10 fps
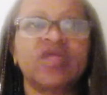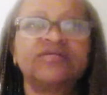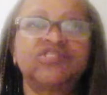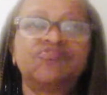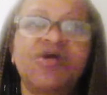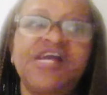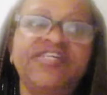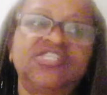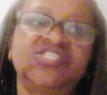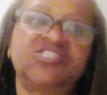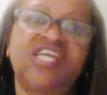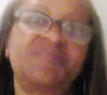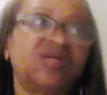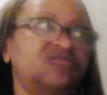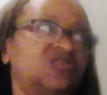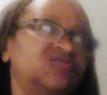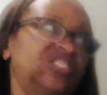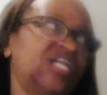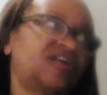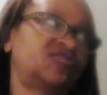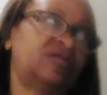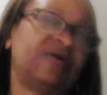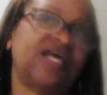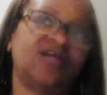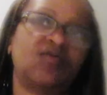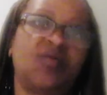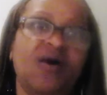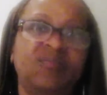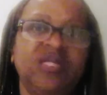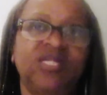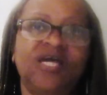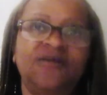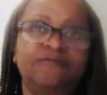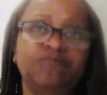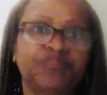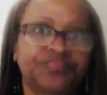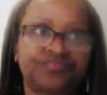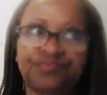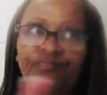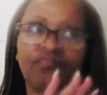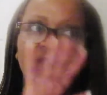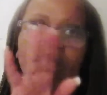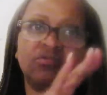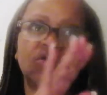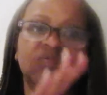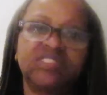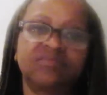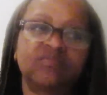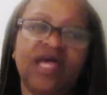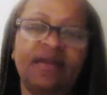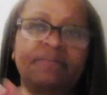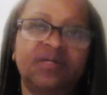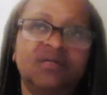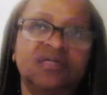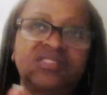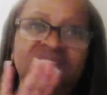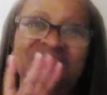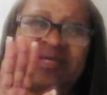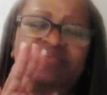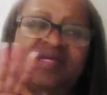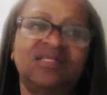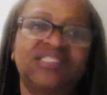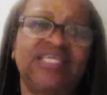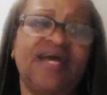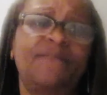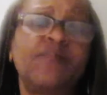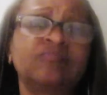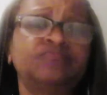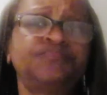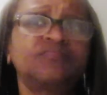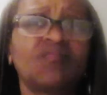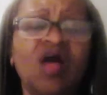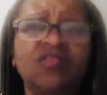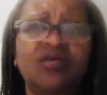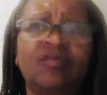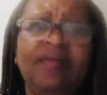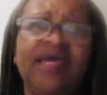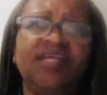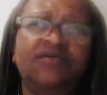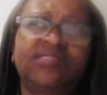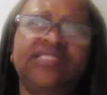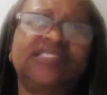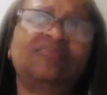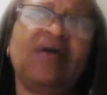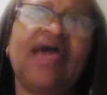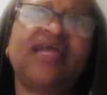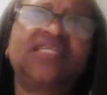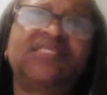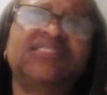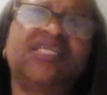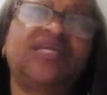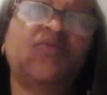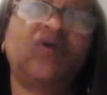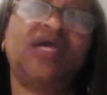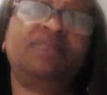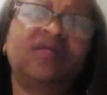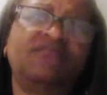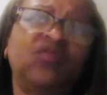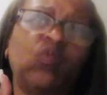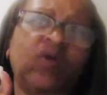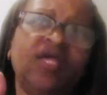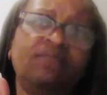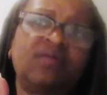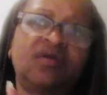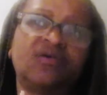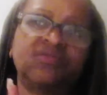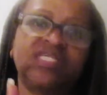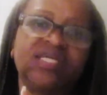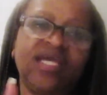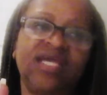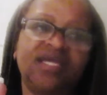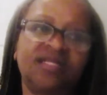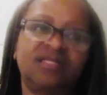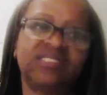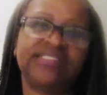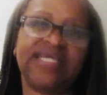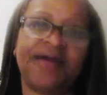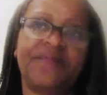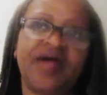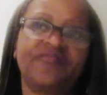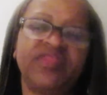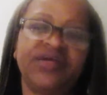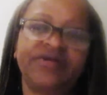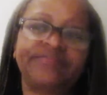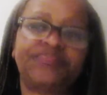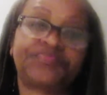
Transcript: So it rained yesterday. I'm gonna go sit out on the patio probably later. I don't know what kind of bugs. It may be a little damp. Although the patio sits back, it doesn't get wet, but if the wind blows, it can get a little damp out there.